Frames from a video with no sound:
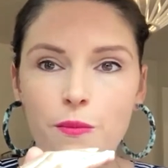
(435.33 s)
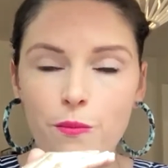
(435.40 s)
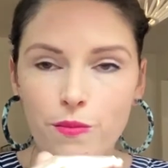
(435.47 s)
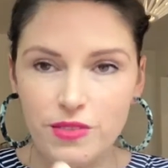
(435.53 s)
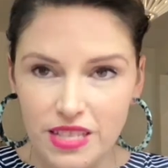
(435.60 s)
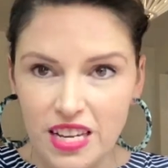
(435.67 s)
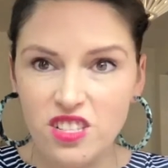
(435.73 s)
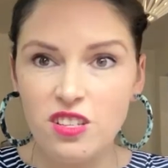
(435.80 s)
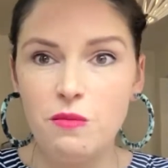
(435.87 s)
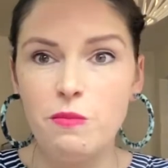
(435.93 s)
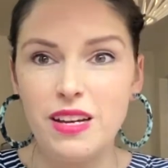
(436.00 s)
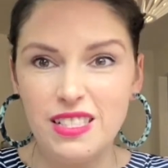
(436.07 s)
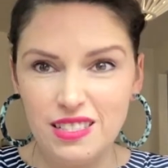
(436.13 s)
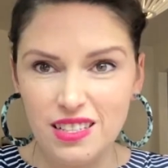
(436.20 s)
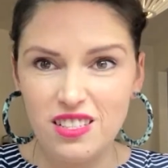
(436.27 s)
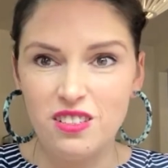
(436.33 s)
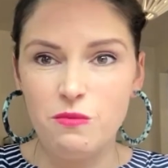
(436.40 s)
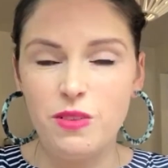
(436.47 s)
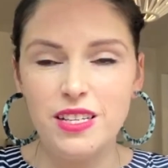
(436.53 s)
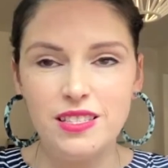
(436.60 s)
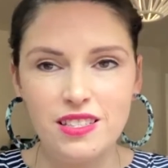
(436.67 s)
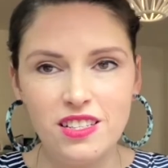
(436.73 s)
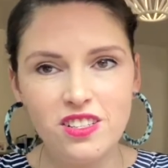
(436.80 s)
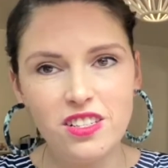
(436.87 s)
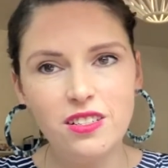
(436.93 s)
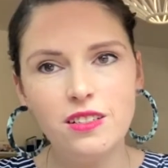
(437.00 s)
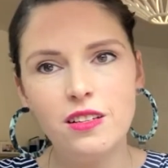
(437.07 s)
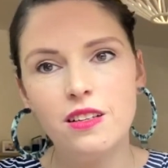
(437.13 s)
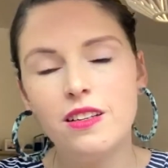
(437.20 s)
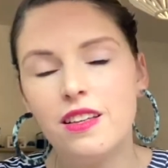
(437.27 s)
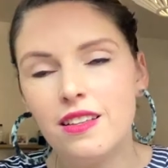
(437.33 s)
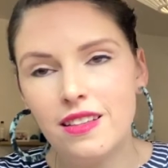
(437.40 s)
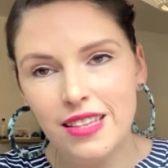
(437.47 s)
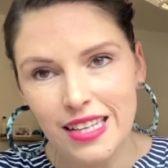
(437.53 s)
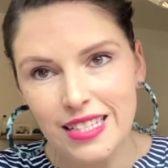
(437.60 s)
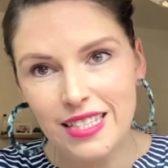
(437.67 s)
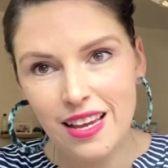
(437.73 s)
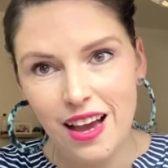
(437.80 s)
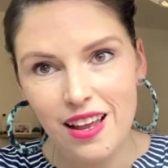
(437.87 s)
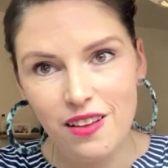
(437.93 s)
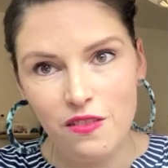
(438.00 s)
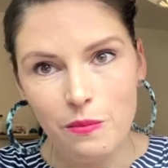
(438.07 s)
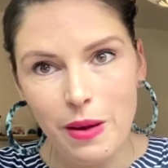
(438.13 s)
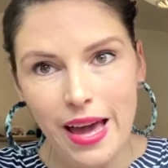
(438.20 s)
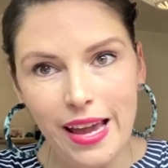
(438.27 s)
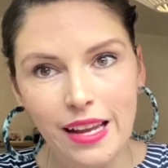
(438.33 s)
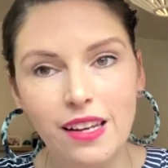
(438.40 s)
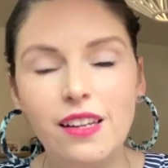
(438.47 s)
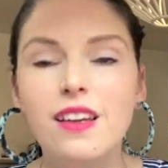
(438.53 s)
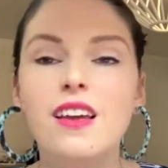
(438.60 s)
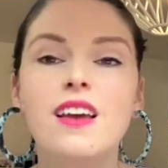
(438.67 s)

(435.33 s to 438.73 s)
session by session by session. That's kind of a pain.